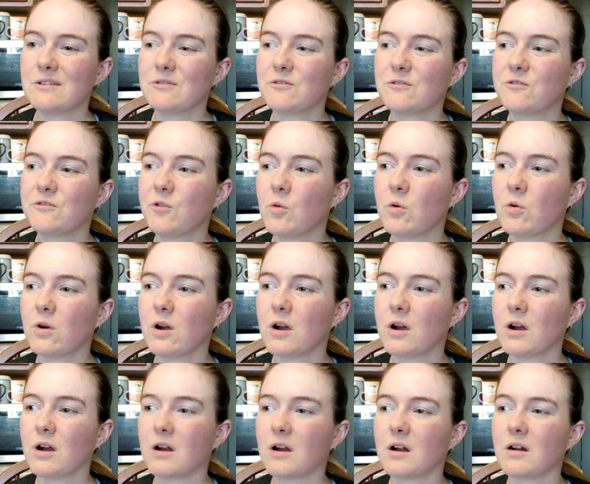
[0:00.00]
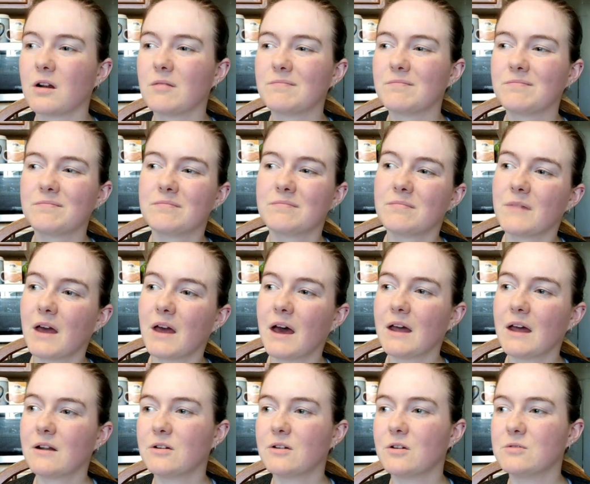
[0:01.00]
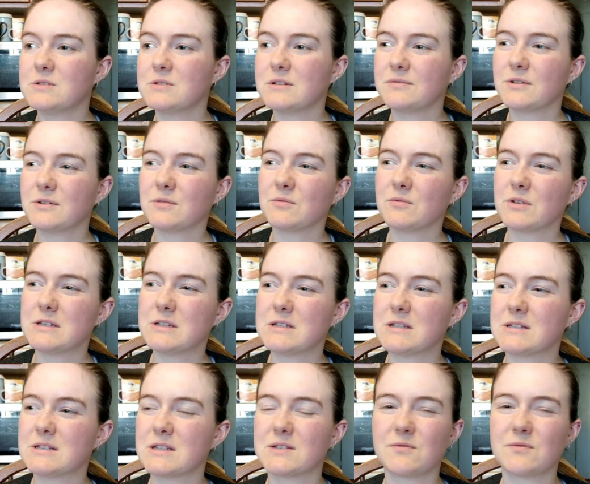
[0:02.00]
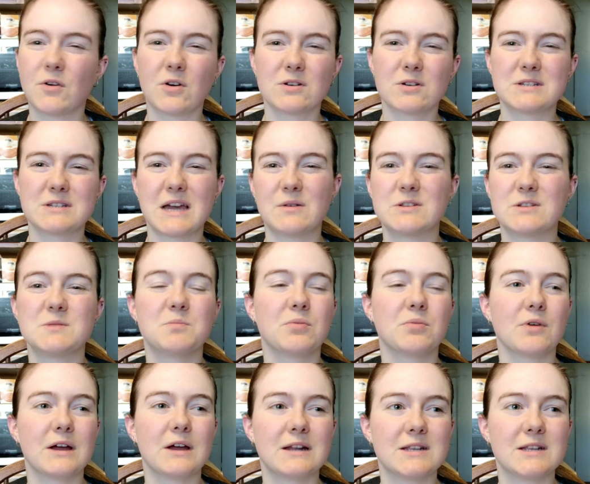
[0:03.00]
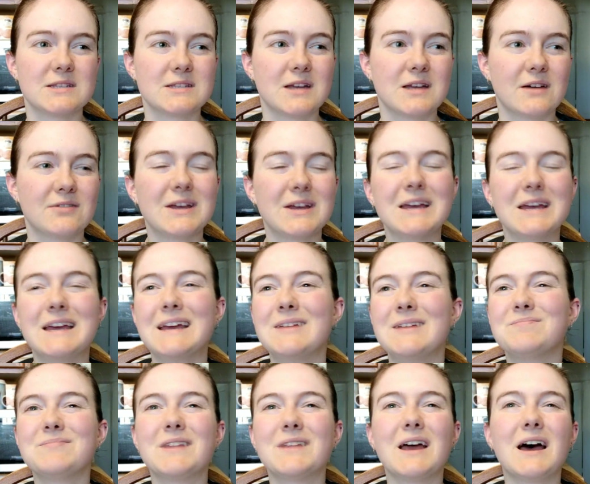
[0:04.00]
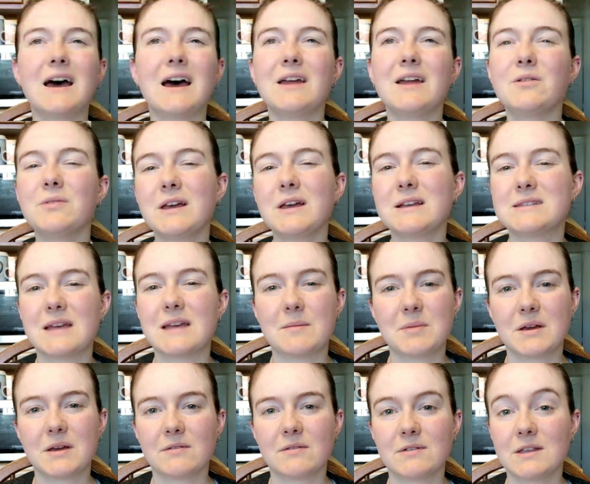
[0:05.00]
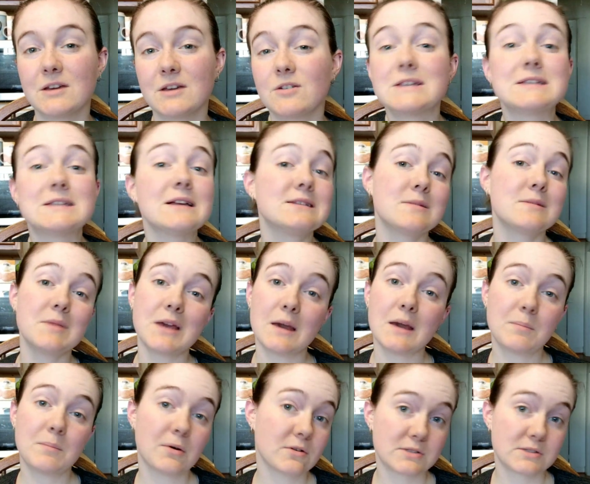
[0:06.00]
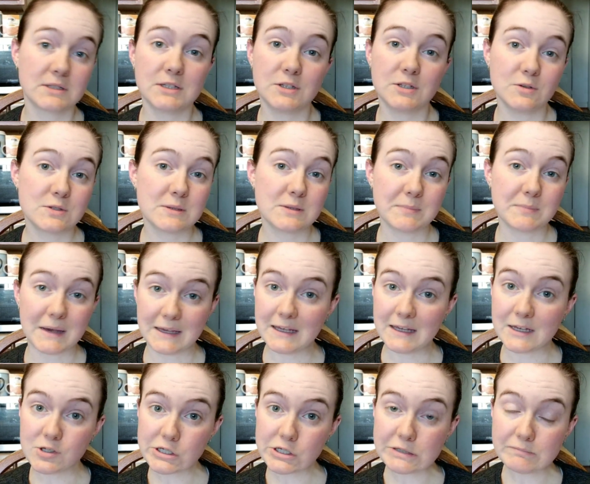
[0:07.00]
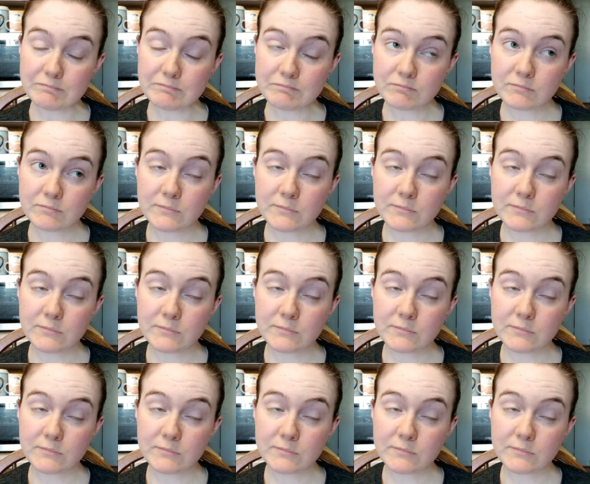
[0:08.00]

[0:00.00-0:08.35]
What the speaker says: for, I don't know, different reasons as far as how it's bred and stuff. I don't think it's that big of a deal. It's not something I personally use in my kitchen.